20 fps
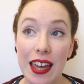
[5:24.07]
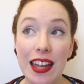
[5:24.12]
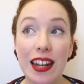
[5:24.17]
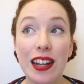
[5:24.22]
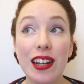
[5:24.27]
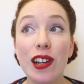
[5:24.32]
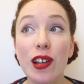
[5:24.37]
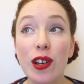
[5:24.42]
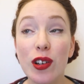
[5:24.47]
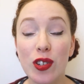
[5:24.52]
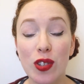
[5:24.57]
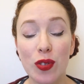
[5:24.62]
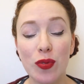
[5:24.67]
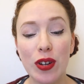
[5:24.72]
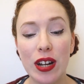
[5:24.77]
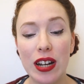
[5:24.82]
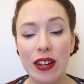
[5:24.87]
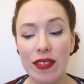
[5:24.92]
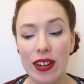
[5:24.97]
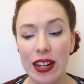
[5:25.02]
It looks
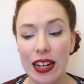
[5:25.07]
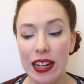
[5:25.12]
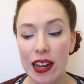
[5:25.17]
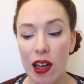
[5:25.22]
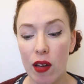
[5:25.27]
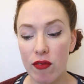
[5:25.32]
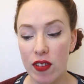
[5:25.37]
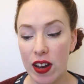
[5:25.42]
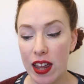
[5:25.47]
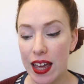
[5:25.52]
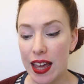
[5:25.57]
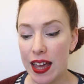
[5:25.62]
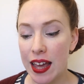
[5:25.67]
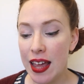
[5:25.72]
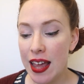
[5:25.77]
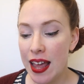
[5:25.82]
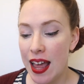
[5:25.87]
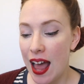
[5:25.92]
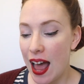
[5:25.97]
really, really lovely,